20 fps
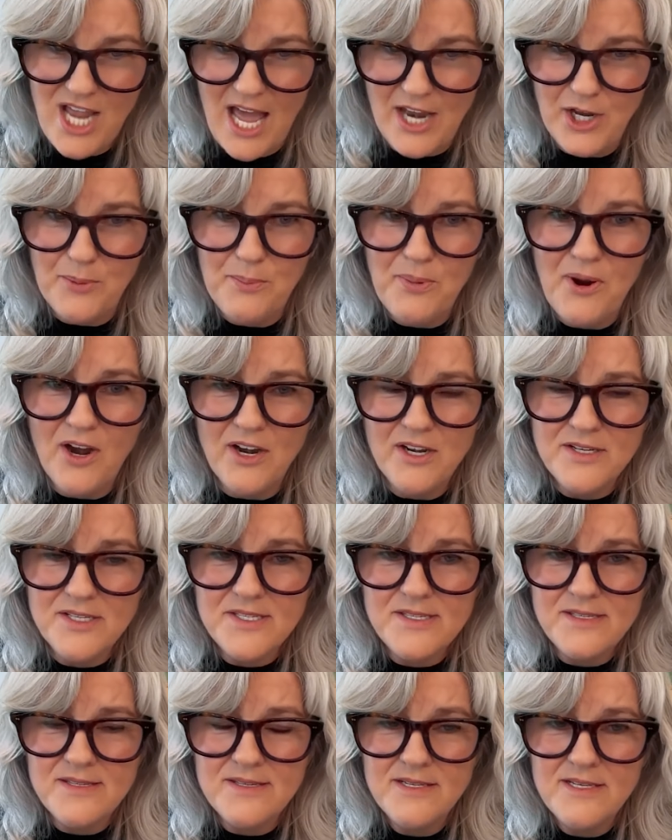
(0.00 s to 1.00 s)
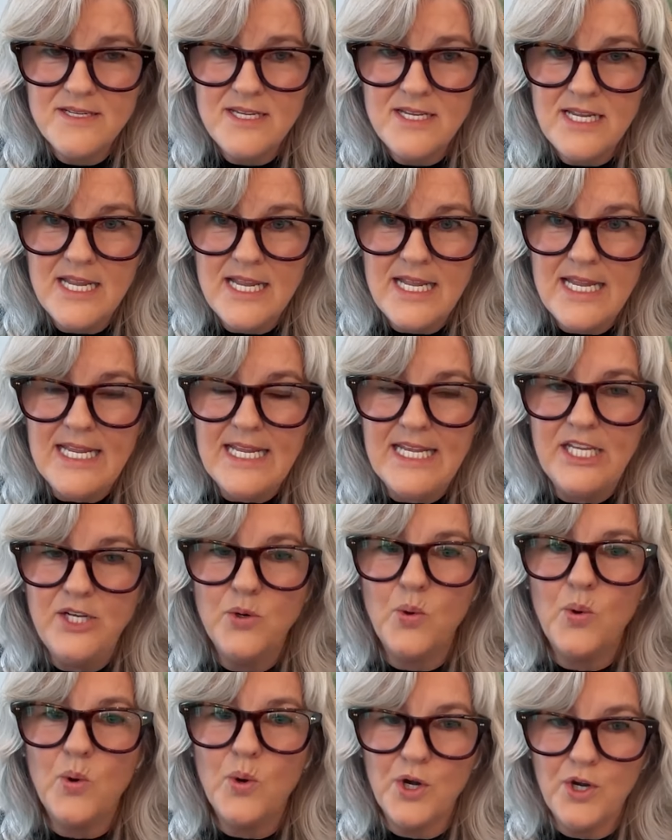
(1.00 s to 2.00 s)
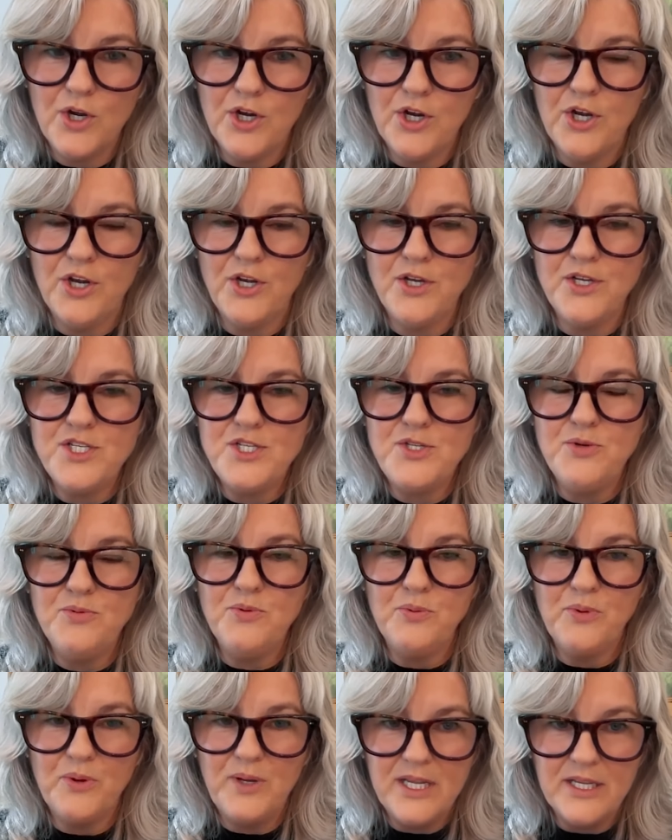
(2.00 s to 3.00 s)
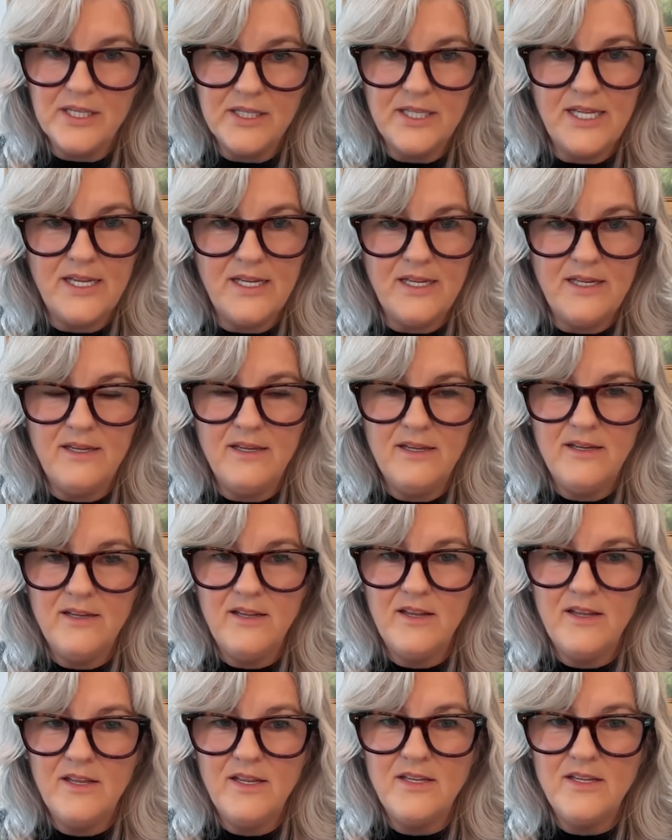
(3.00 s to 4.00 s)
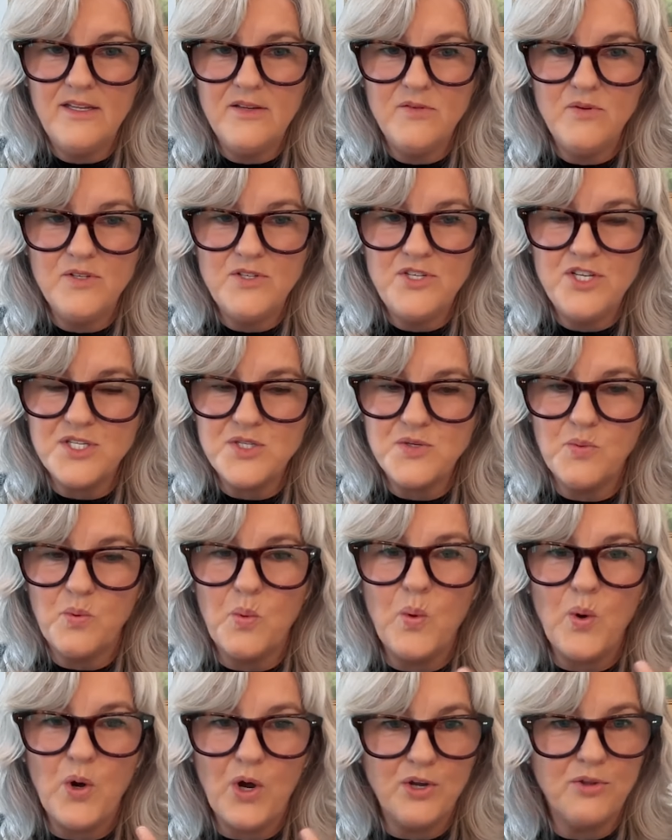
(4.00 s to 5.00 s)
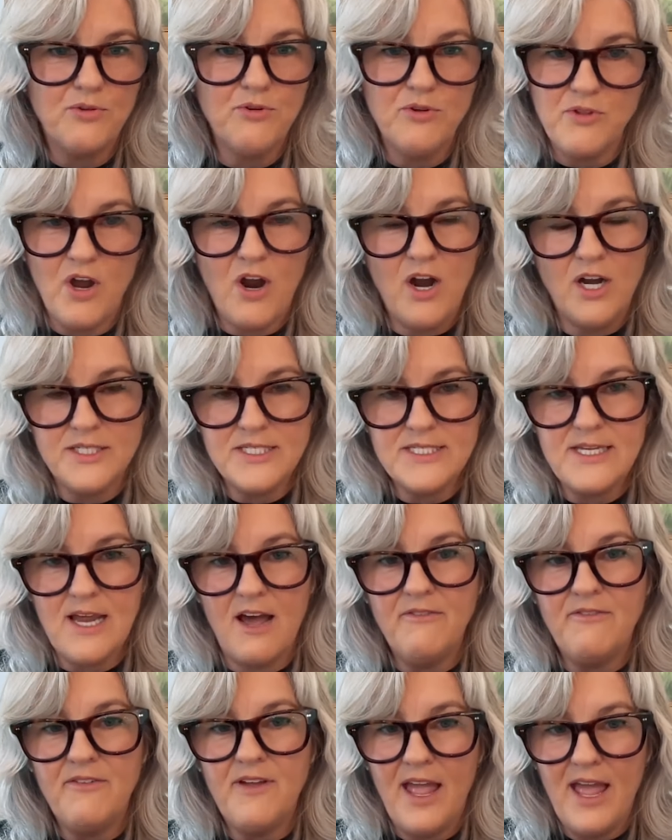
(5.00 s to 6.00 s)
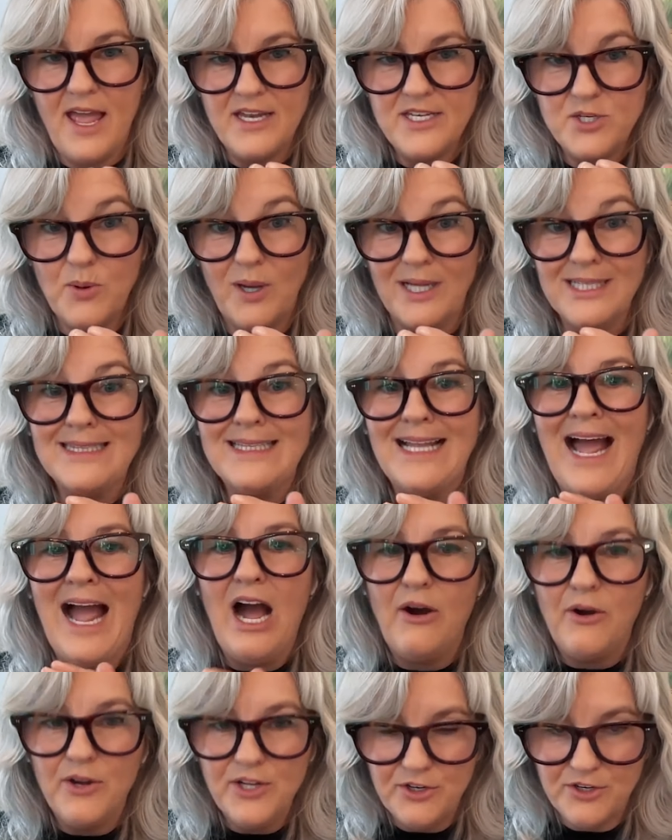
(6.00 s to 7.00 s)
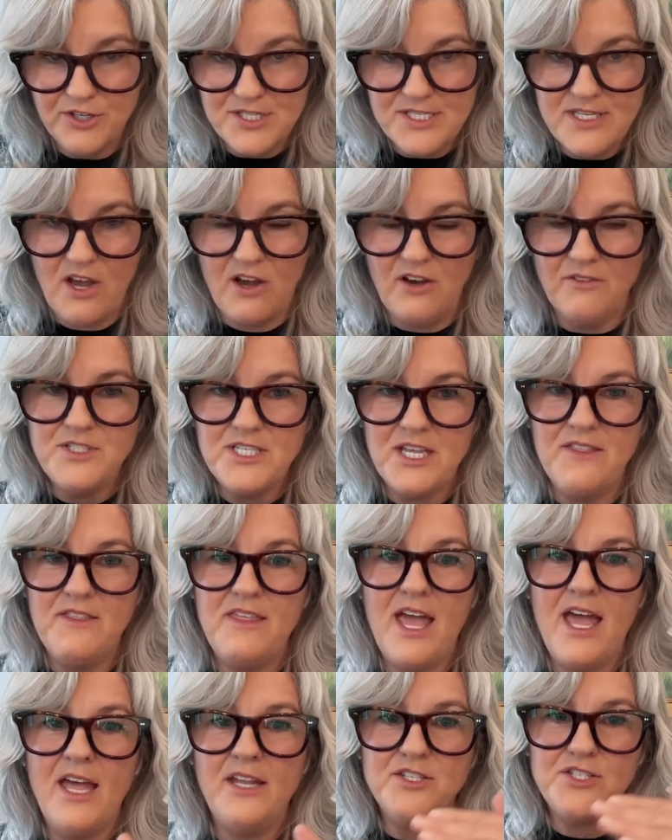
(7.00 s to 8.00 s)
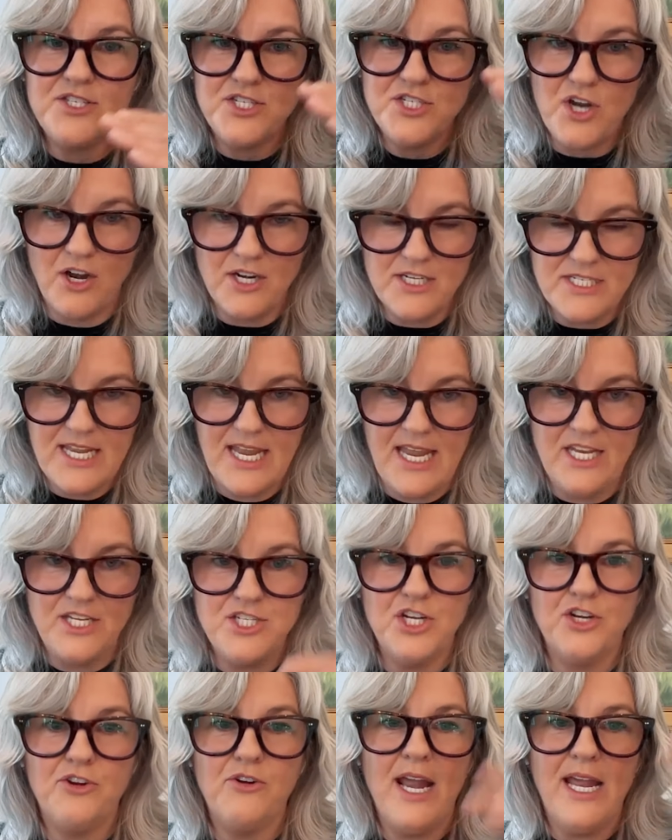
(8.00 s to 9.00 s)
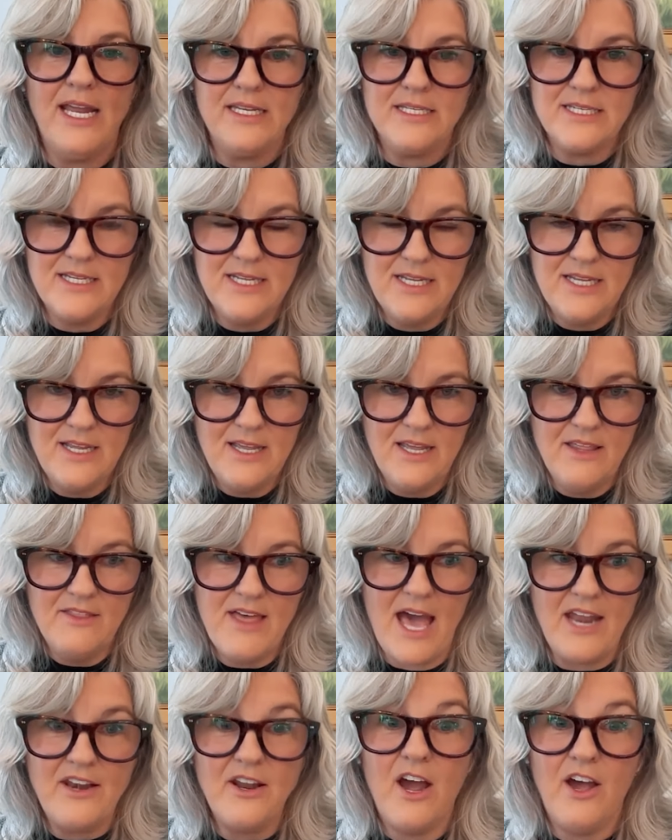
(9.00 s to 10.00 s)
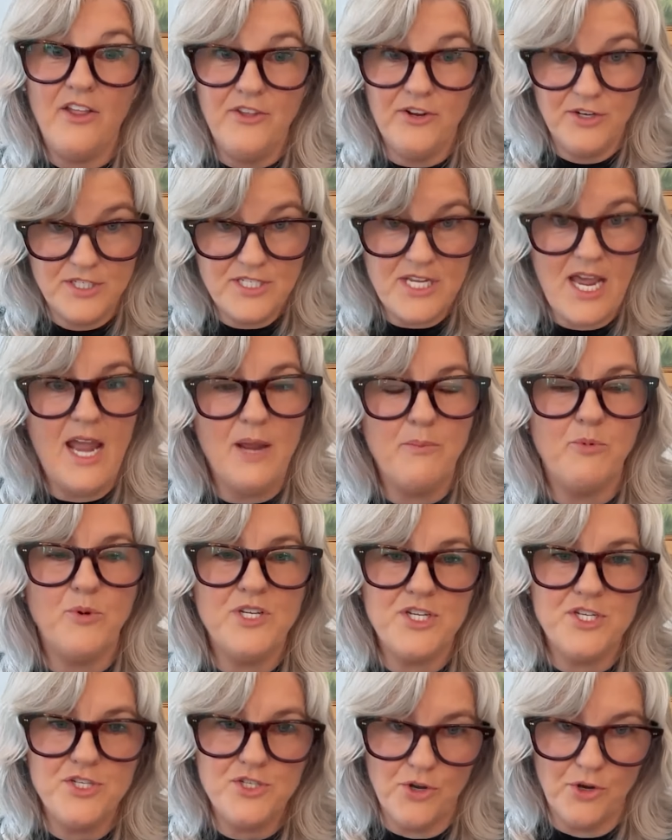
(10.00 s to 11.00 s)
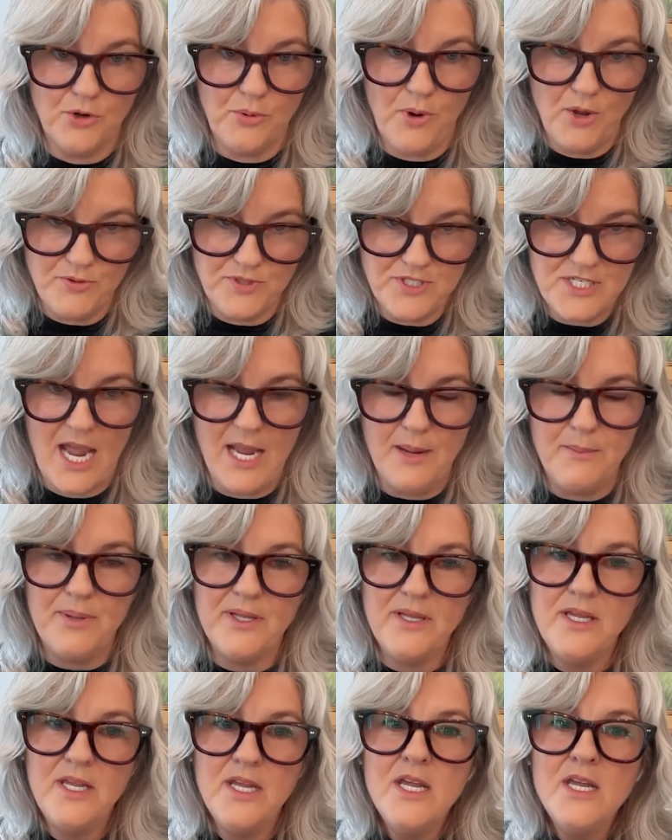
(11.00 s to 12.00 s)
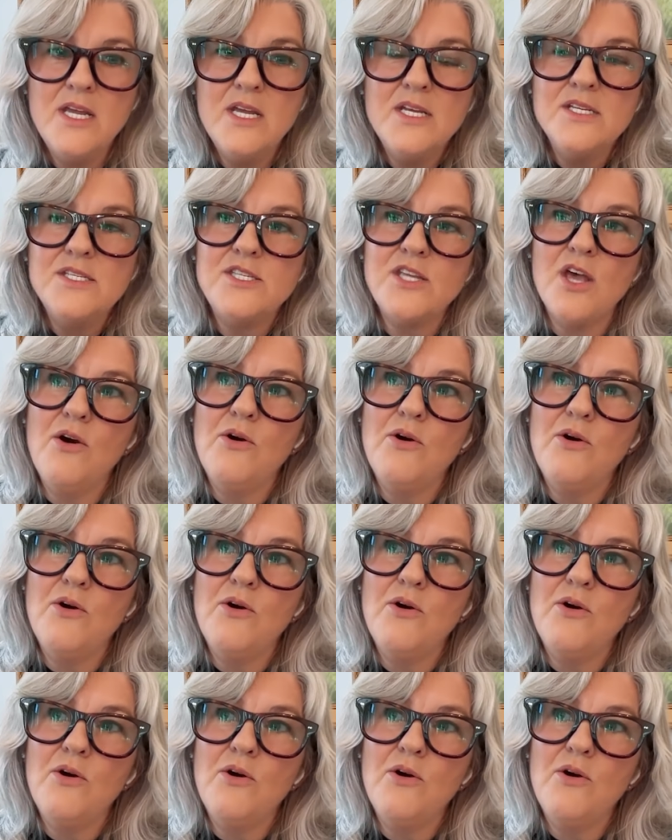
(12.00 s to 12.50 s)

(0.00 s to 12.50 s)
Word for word: sort of those shadow parts in order to really just work through the hard stuff, to allow yourself to then start to integrate that other type, which is your growth type.